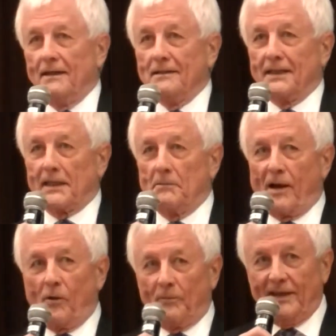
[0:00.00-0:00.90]
A little
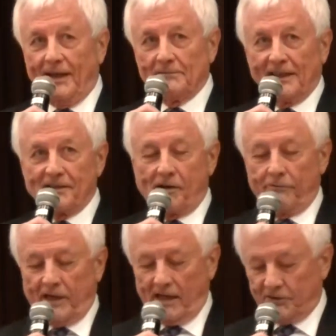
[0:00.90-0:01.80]
about me. I'm a little
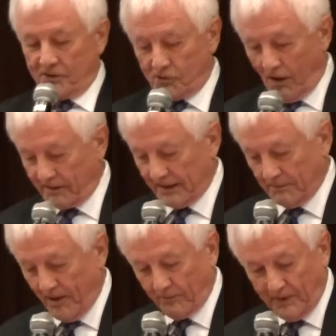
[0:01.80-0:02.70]
self-conscious talking
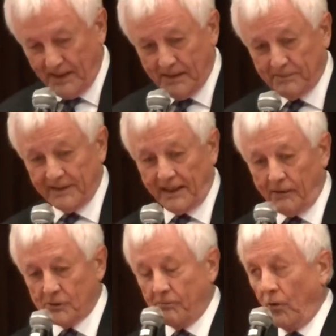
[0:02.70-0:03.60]
about me, but I
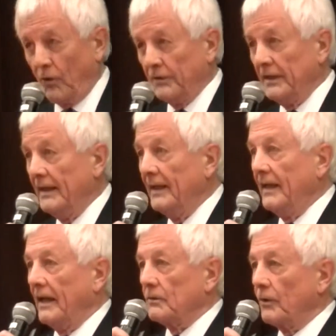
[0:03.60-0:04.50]
was born
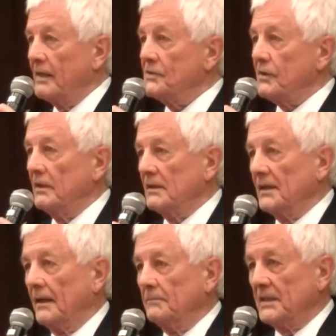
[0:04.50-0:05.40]
and raised in
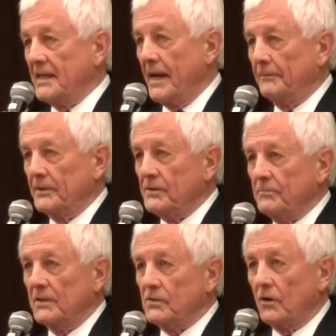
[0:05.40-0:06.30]
Minneapolis,
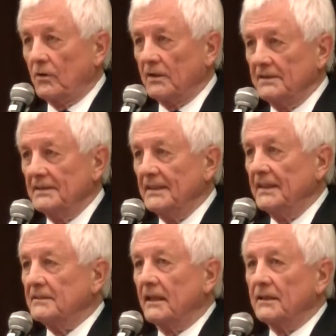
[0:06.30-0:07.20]
Minnesota.
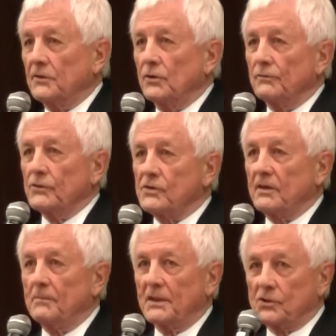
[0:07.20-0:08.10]
Attended the
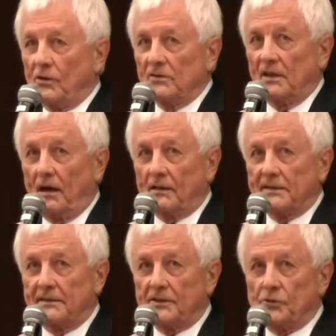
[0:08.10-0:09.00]
University of Minnesota,
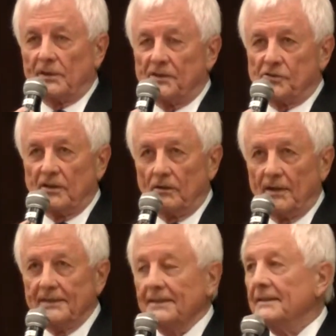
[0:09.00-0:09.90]
architectural
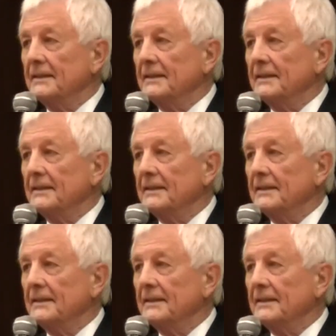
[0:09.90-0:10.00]
engineering,